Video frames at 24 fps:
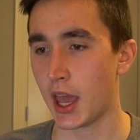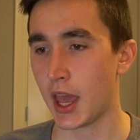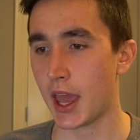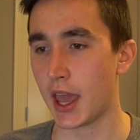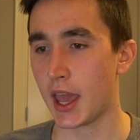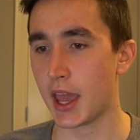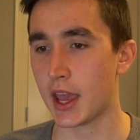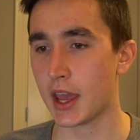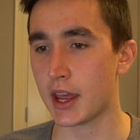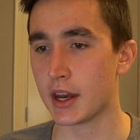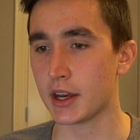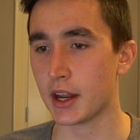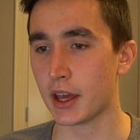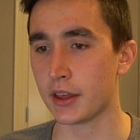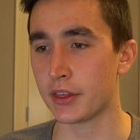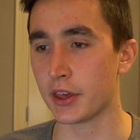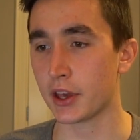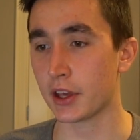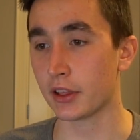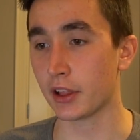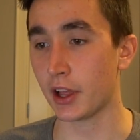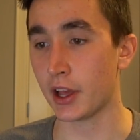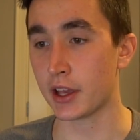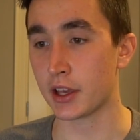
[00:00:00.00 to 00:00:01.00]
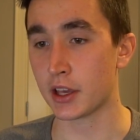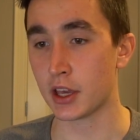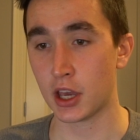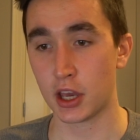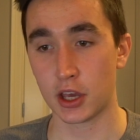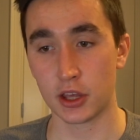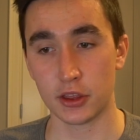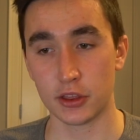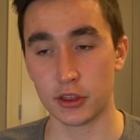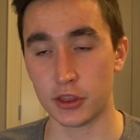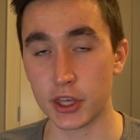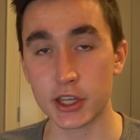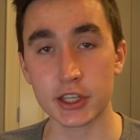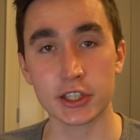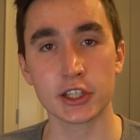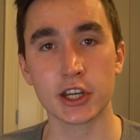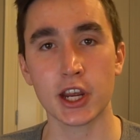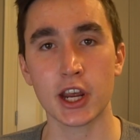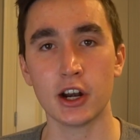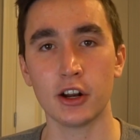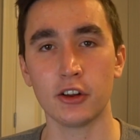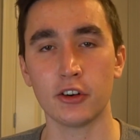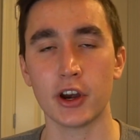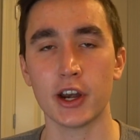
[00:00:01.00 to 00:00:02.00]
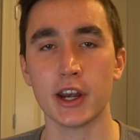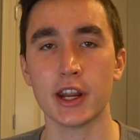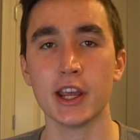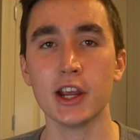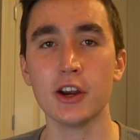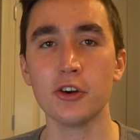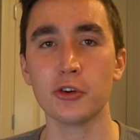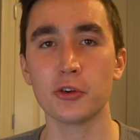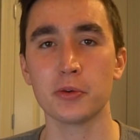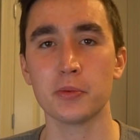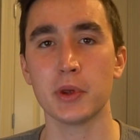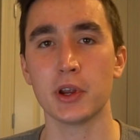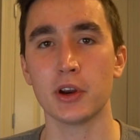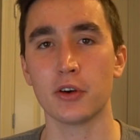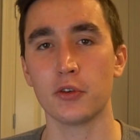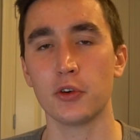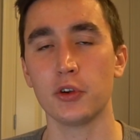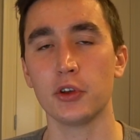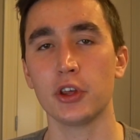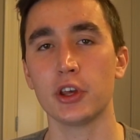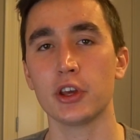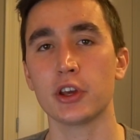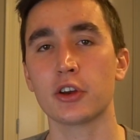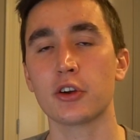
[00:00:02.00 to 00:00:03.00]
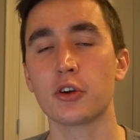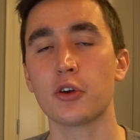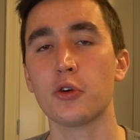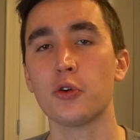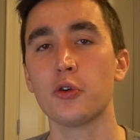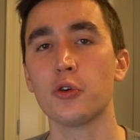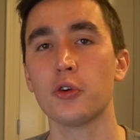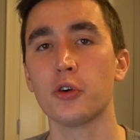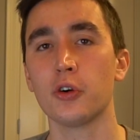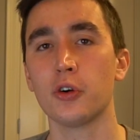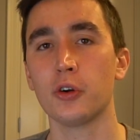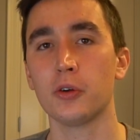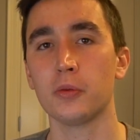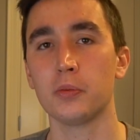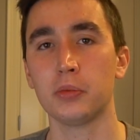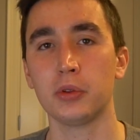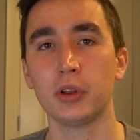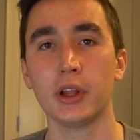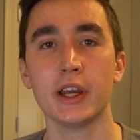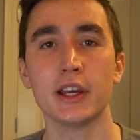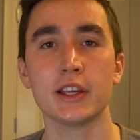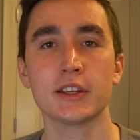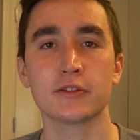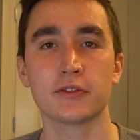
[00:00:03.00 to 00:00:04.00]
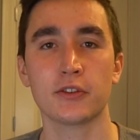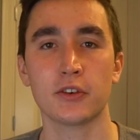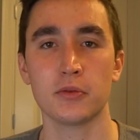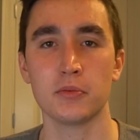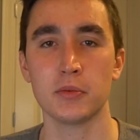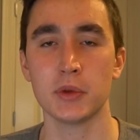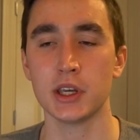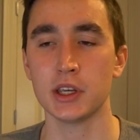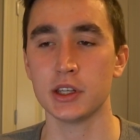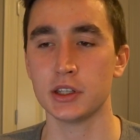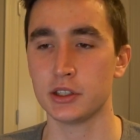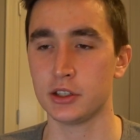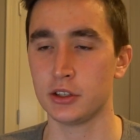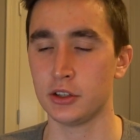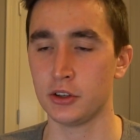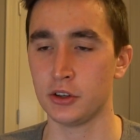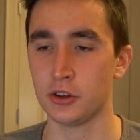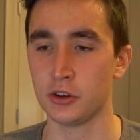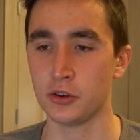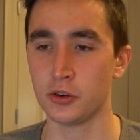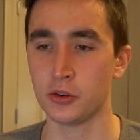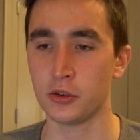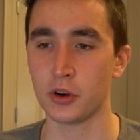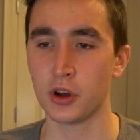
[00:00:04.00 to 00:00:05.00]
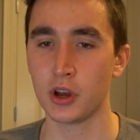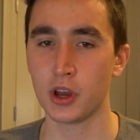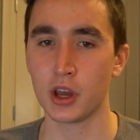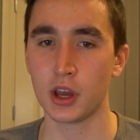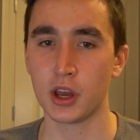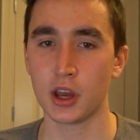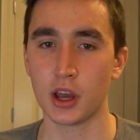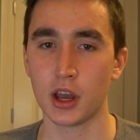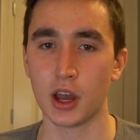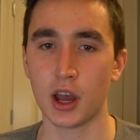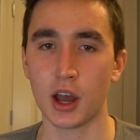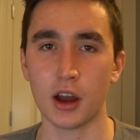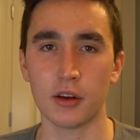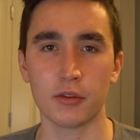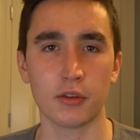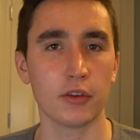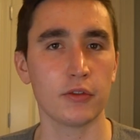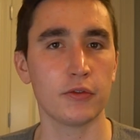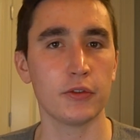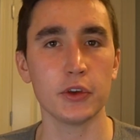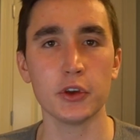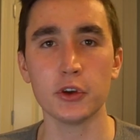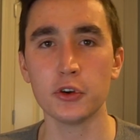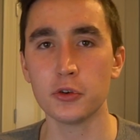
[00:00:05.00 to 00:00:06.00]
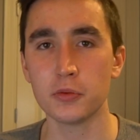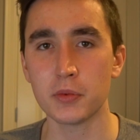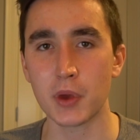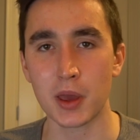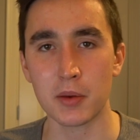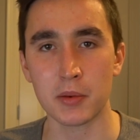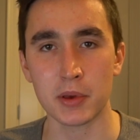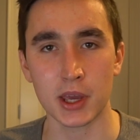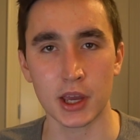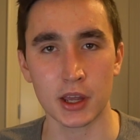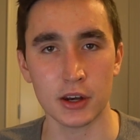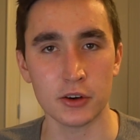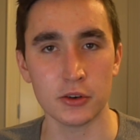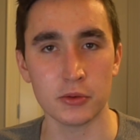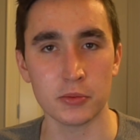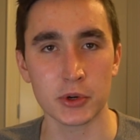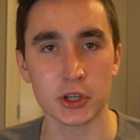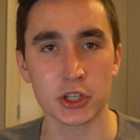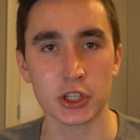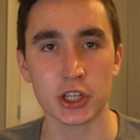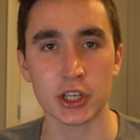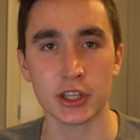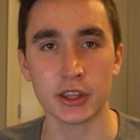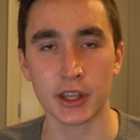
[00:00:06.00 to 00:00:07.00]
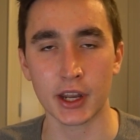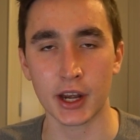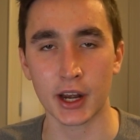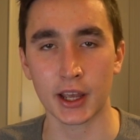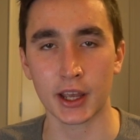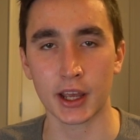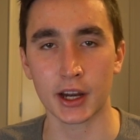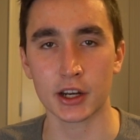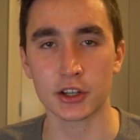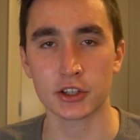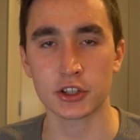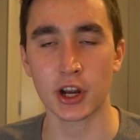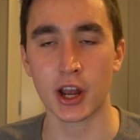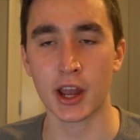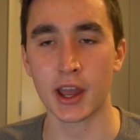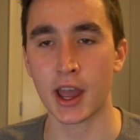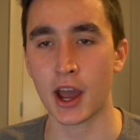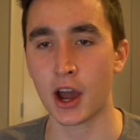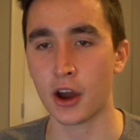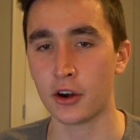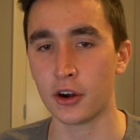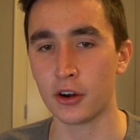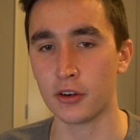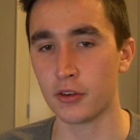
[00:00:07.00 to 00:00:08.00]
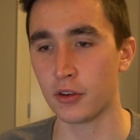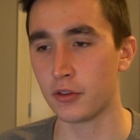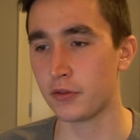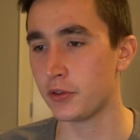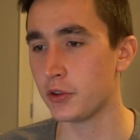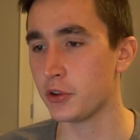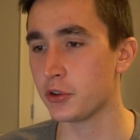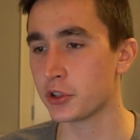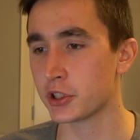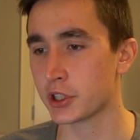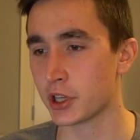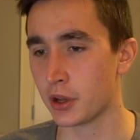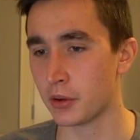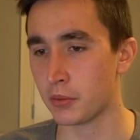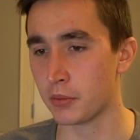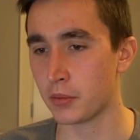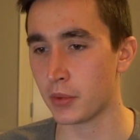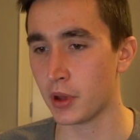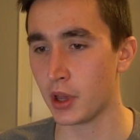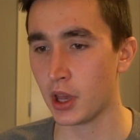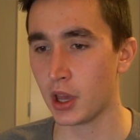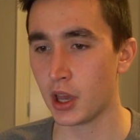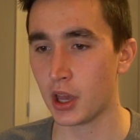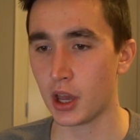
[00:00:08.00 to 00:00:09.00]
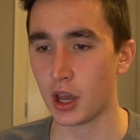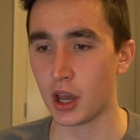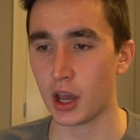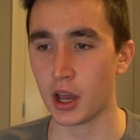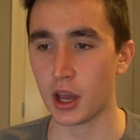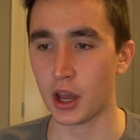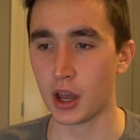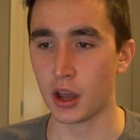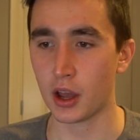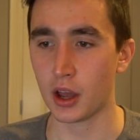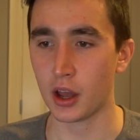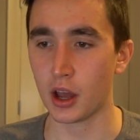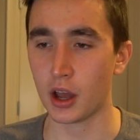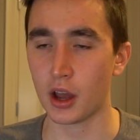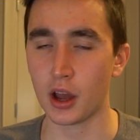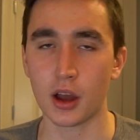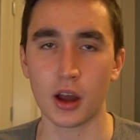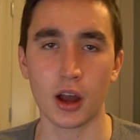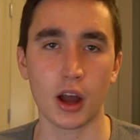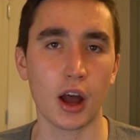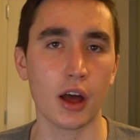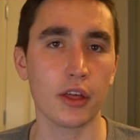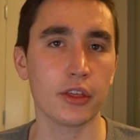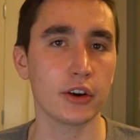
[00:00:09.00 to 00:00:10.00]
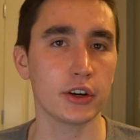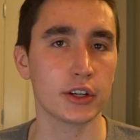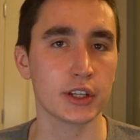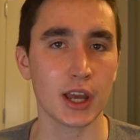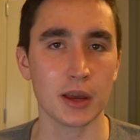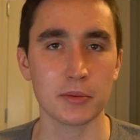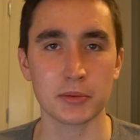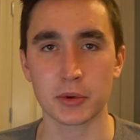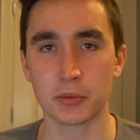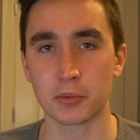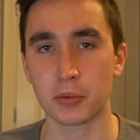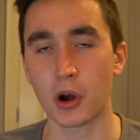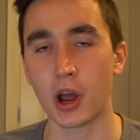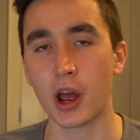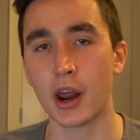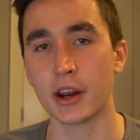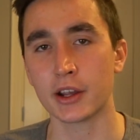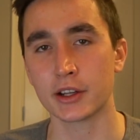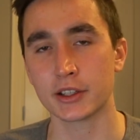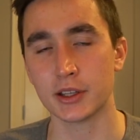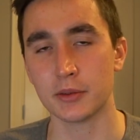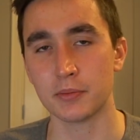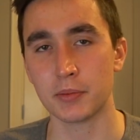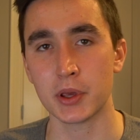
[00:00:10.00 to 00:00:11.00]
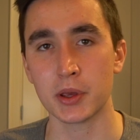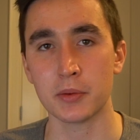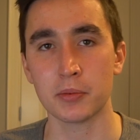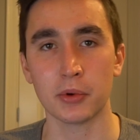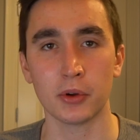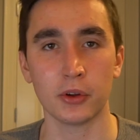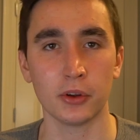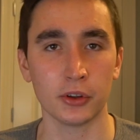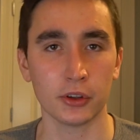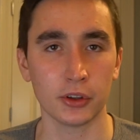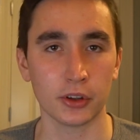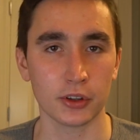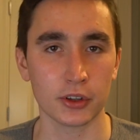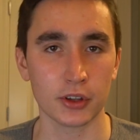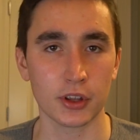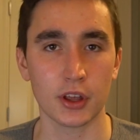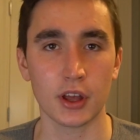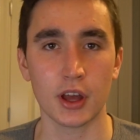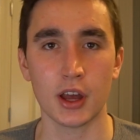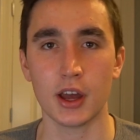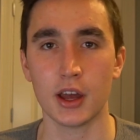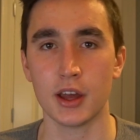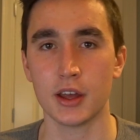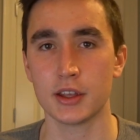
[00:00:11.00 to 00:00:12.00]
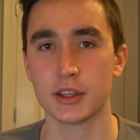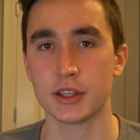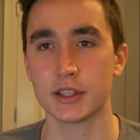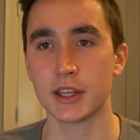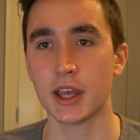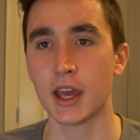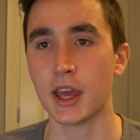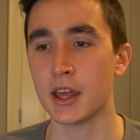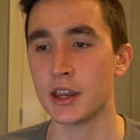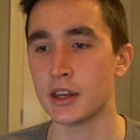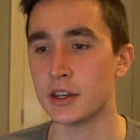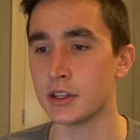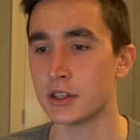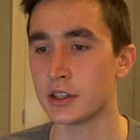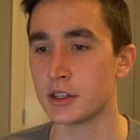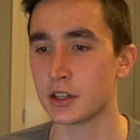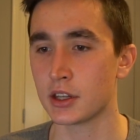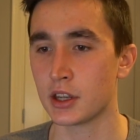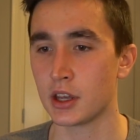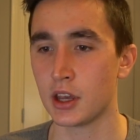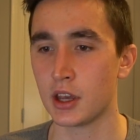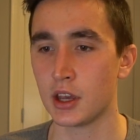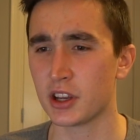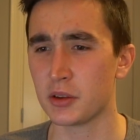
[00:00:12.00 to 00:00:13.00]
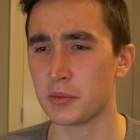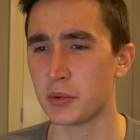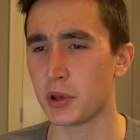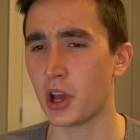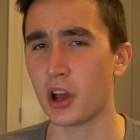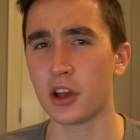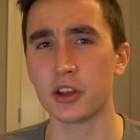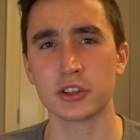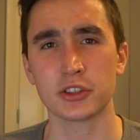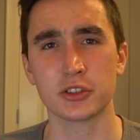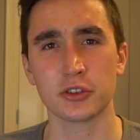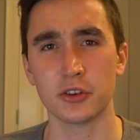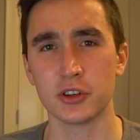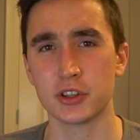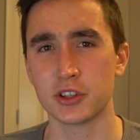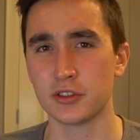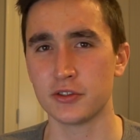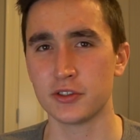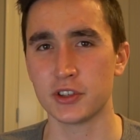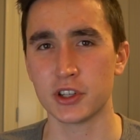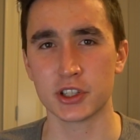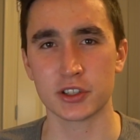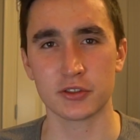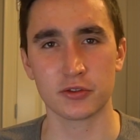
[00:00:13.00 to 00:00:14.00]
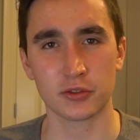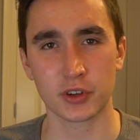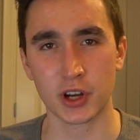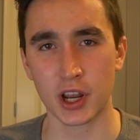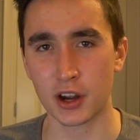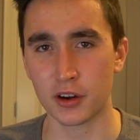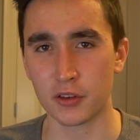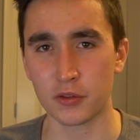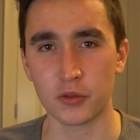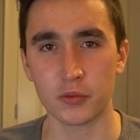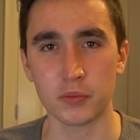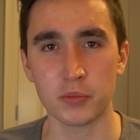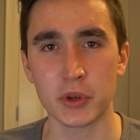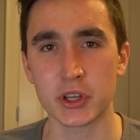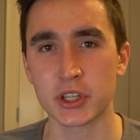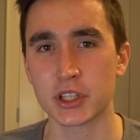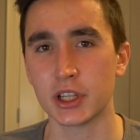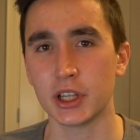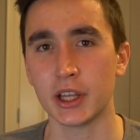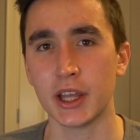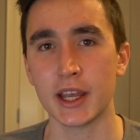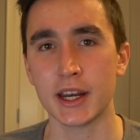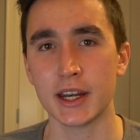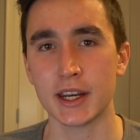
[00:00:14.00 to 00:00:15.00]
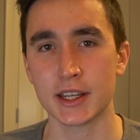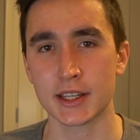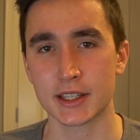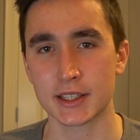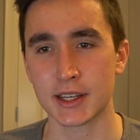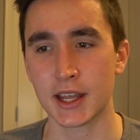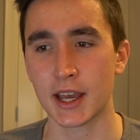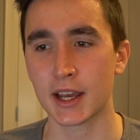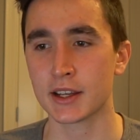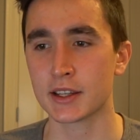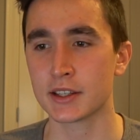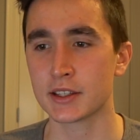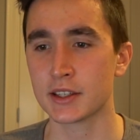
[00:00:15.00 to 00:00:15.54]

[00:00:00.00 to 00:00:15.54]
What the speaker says: And I think this channel right here would be a really cool place for me to review maybe a new machine that I get to try out, or review some other types of products that people send. Could be all sorts of just kind of miscellaneous tech